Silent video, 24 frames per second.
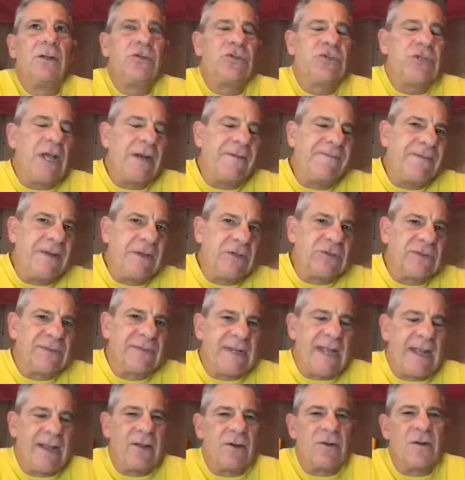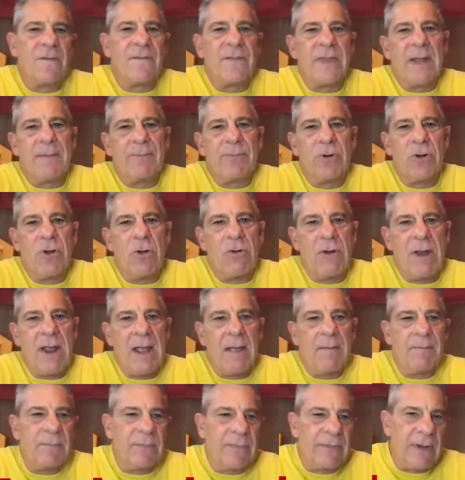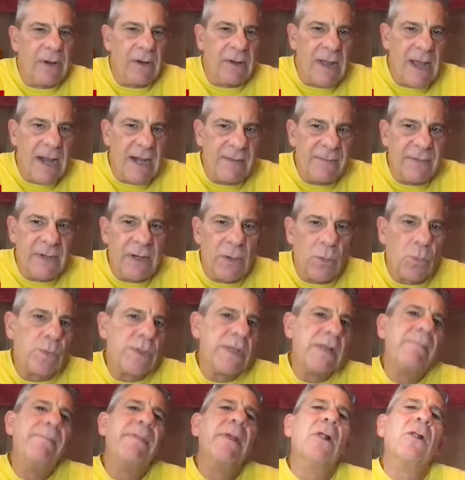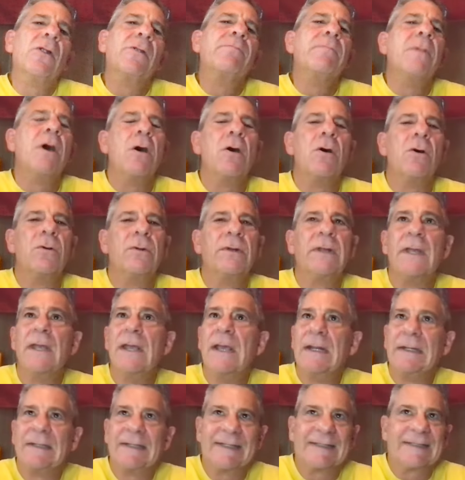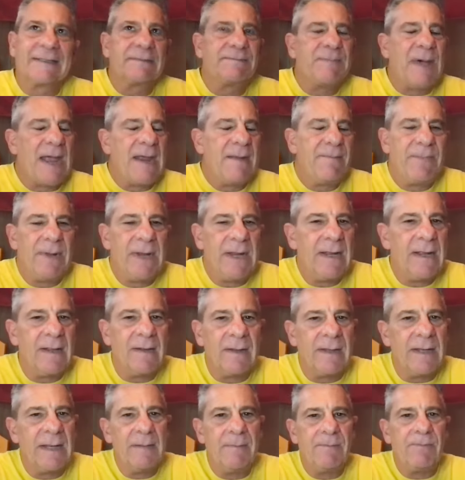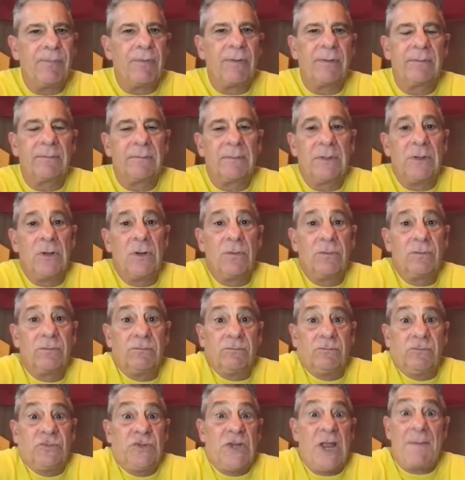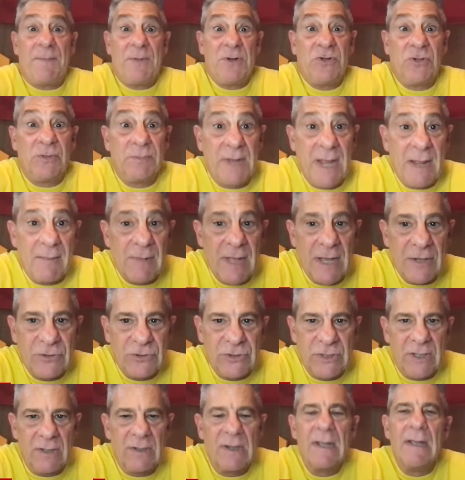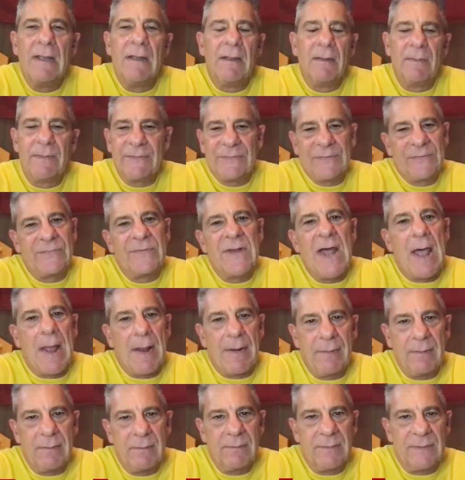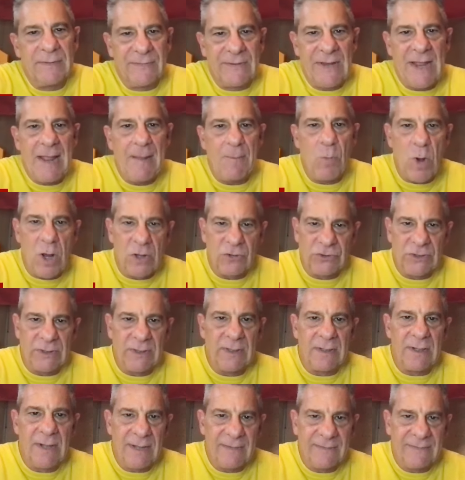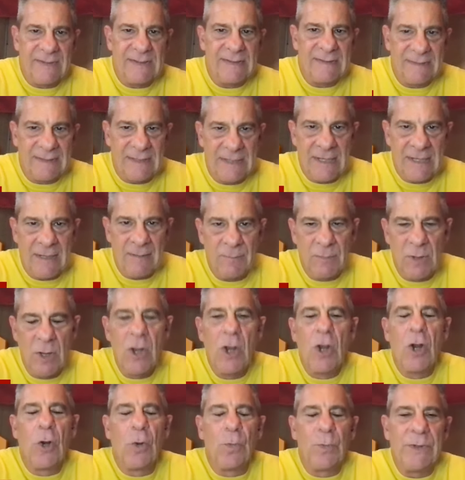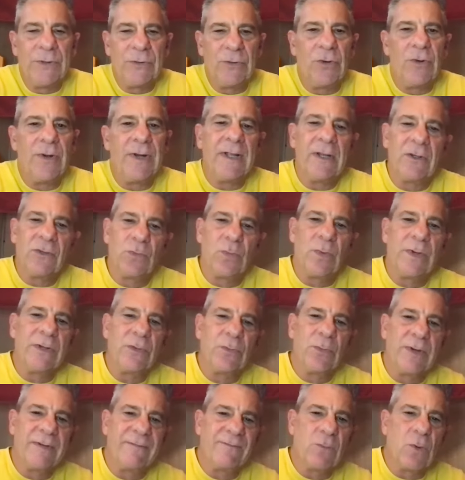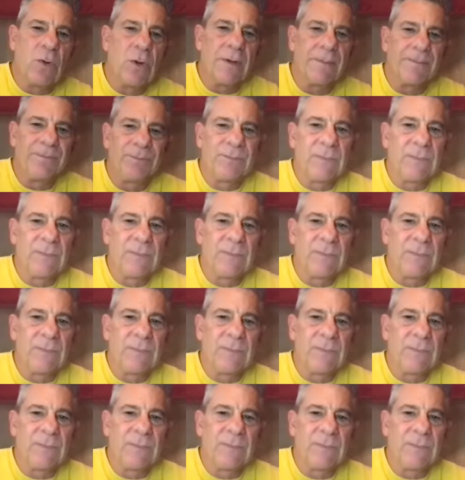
Jed Fish has taken over that program. They're kind of in a rebuild mode, despite being in the, you know, championship game last year. This is not the same Washington Huskies team returning in 2024.